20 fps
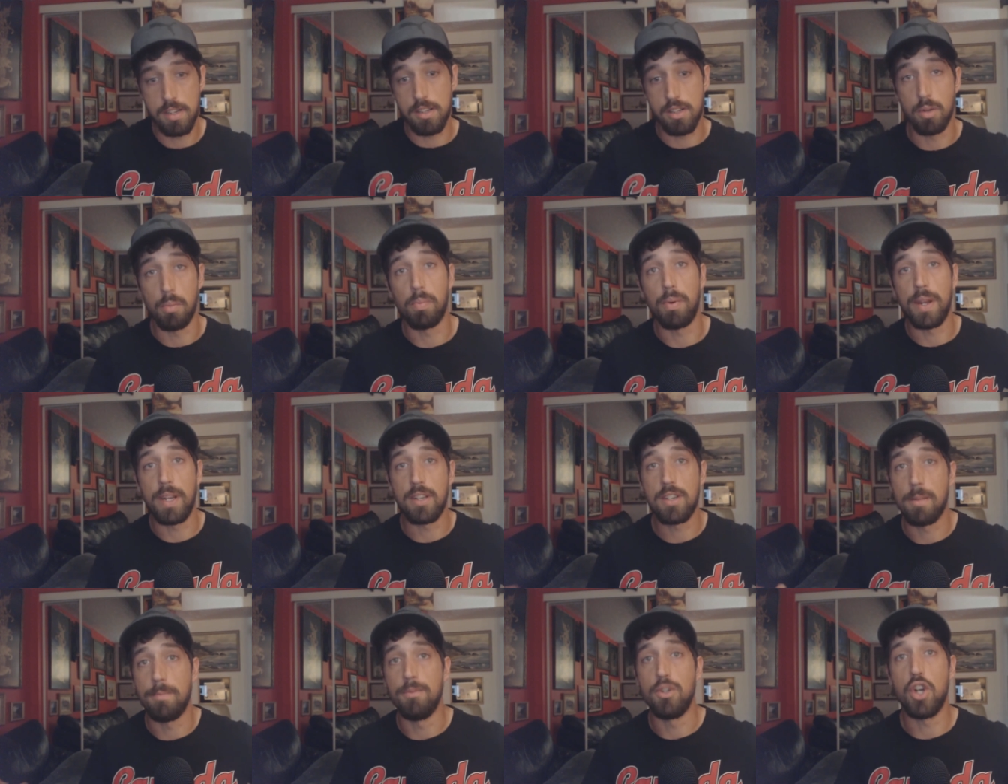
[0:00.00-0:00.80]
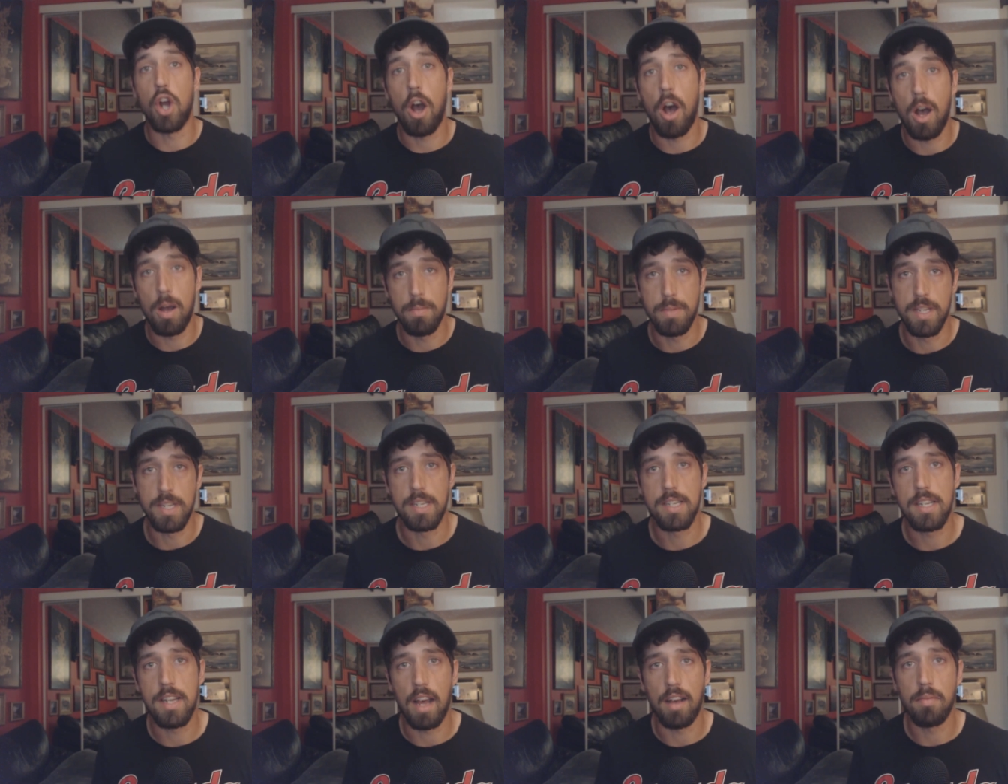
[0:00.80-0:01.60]
because they'll bring some jobs
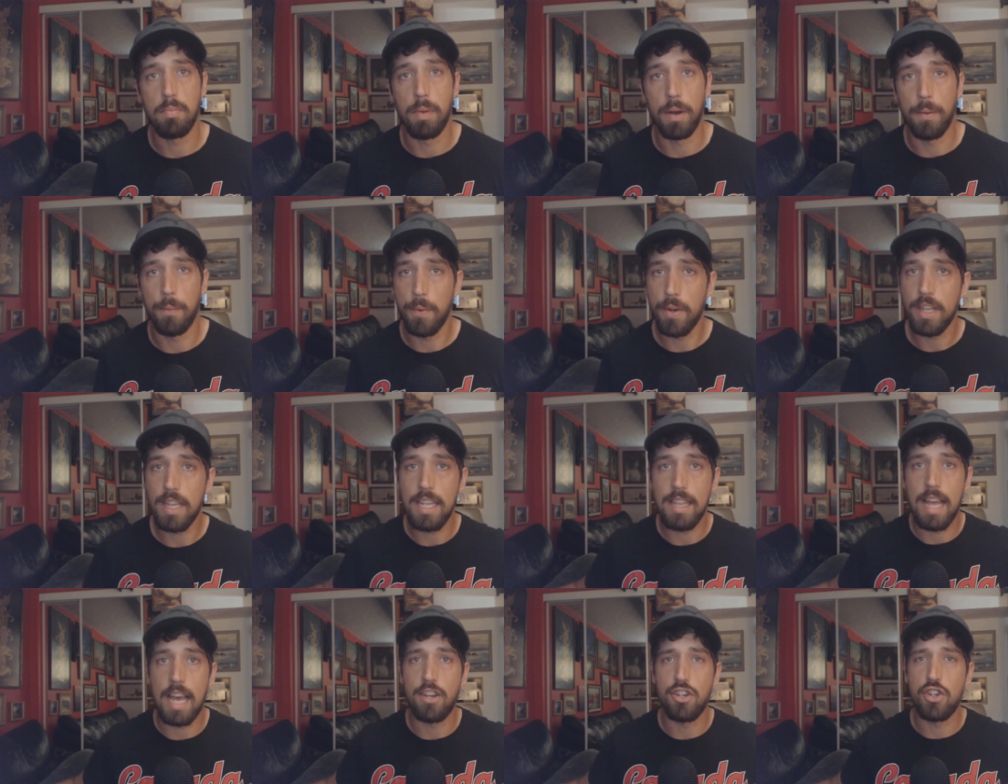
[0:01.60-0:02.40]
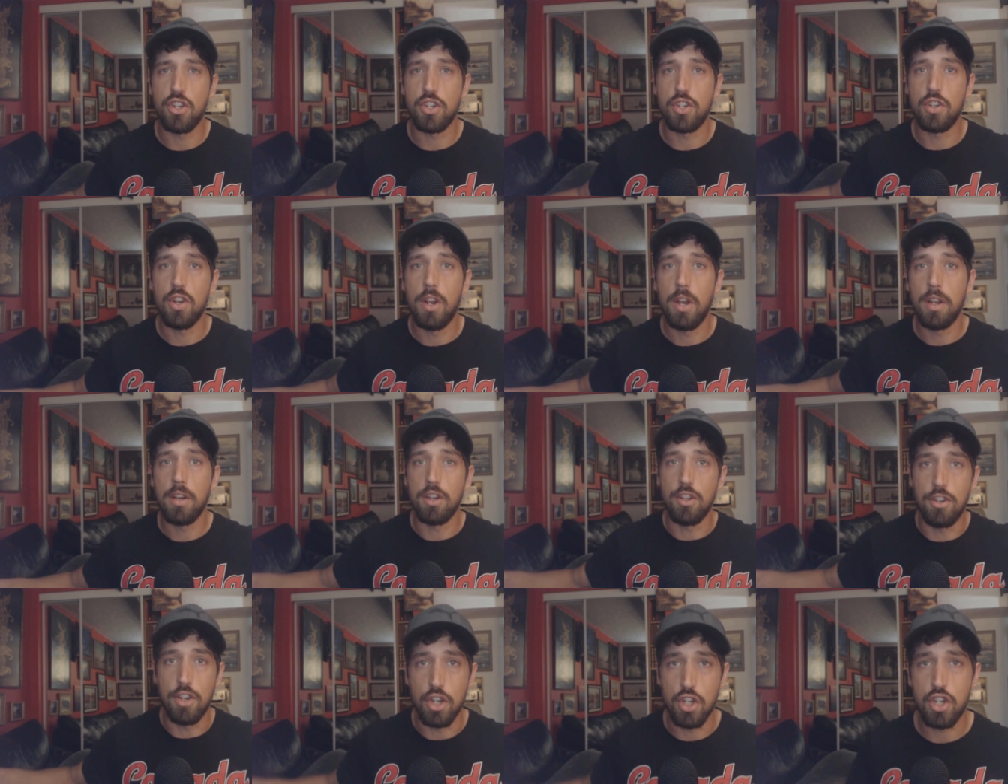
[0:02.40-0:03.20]
and stuff. But really, that's just
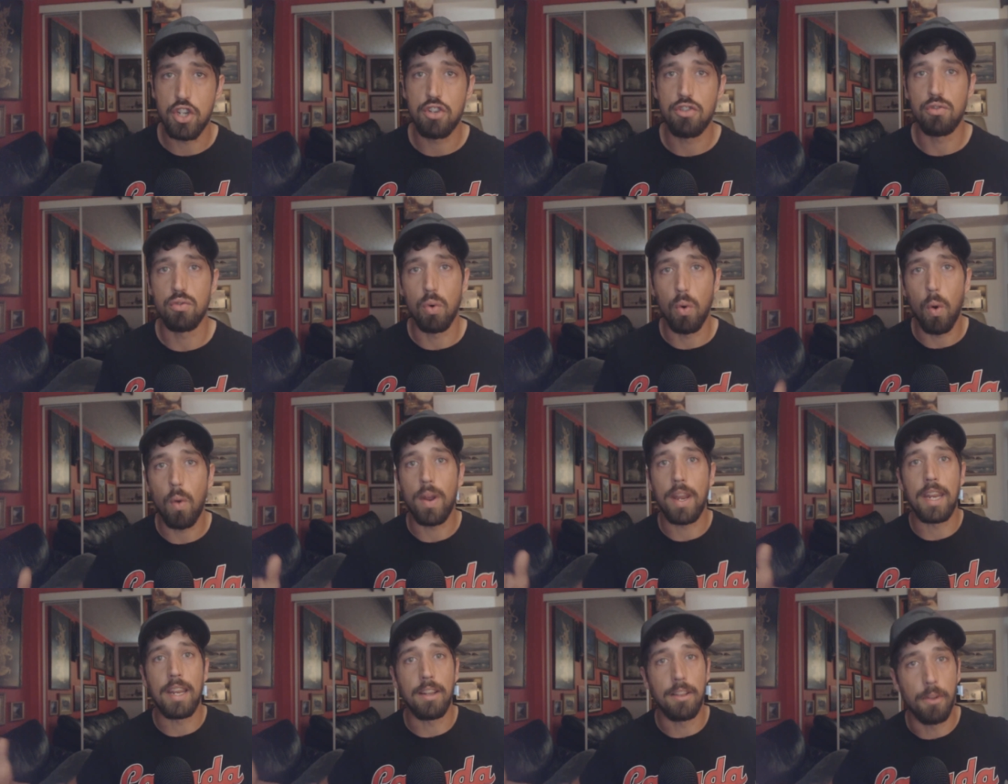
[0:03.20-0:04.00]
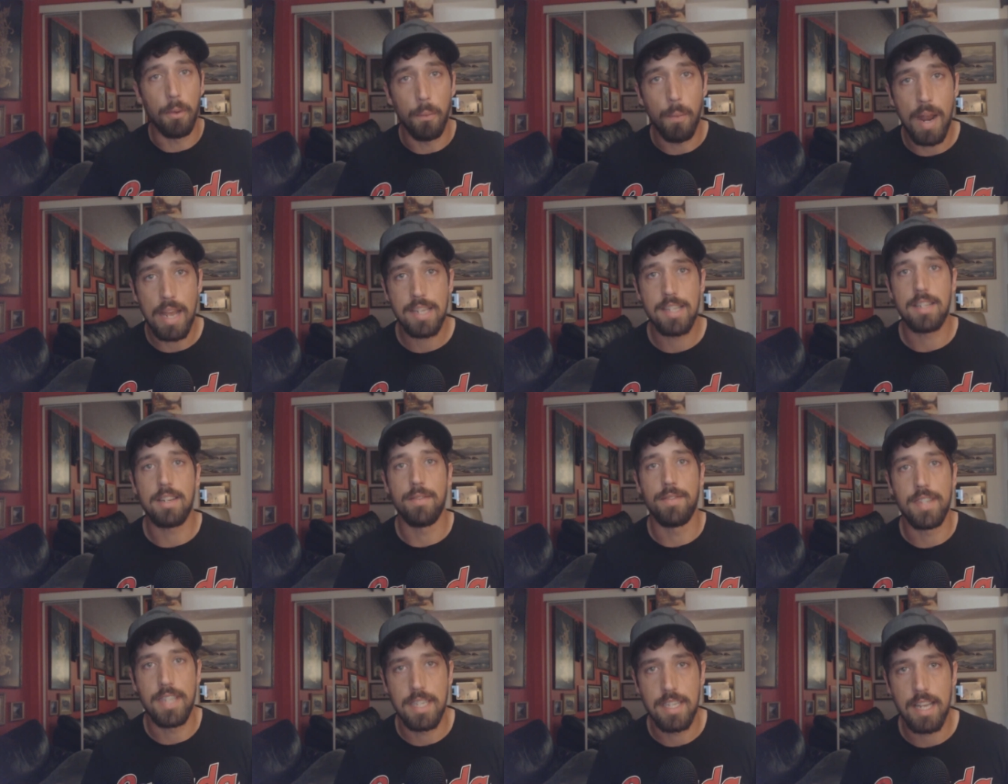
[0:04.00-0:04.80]
destroying the rest
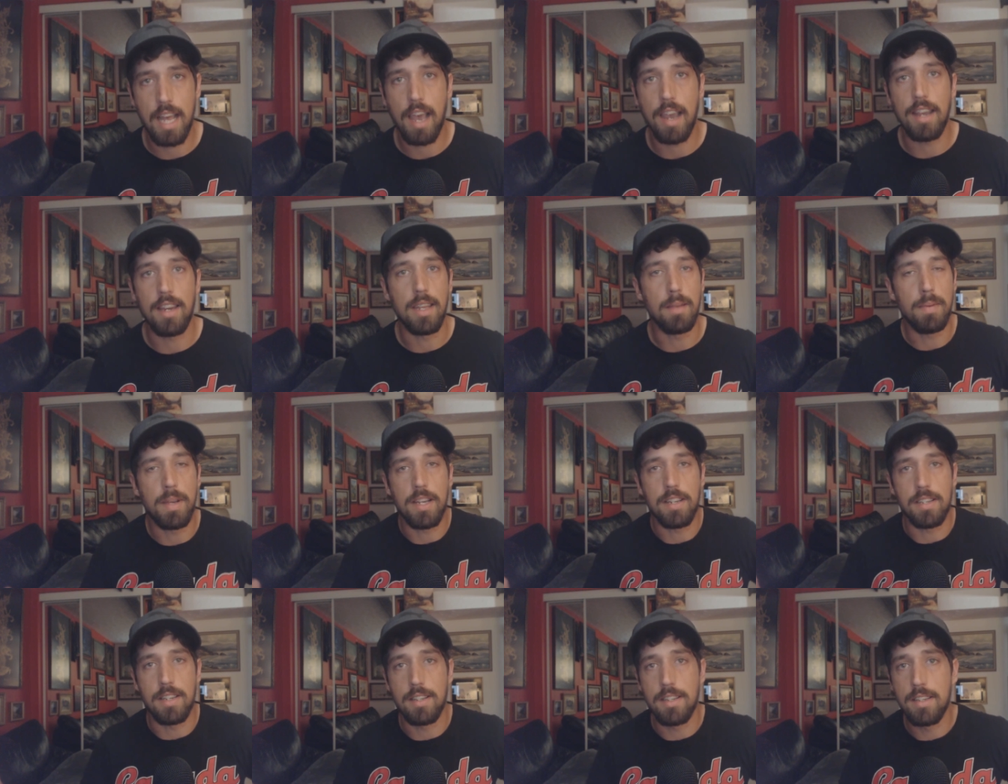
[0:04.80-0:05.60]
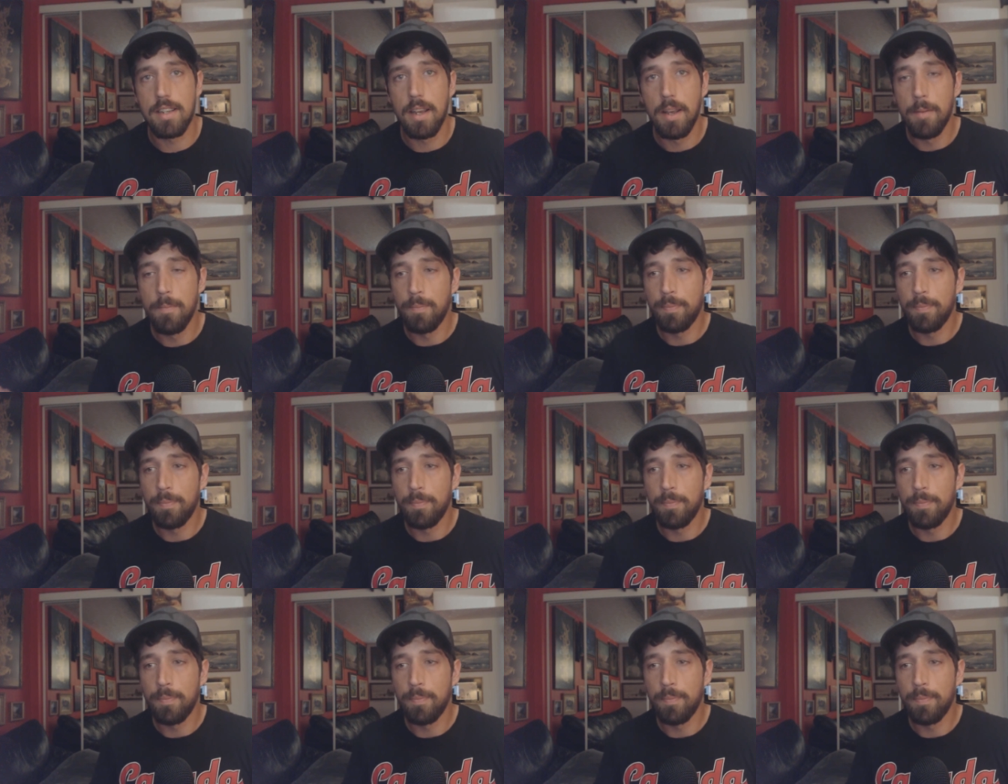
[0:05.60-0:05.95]
of society, because it's,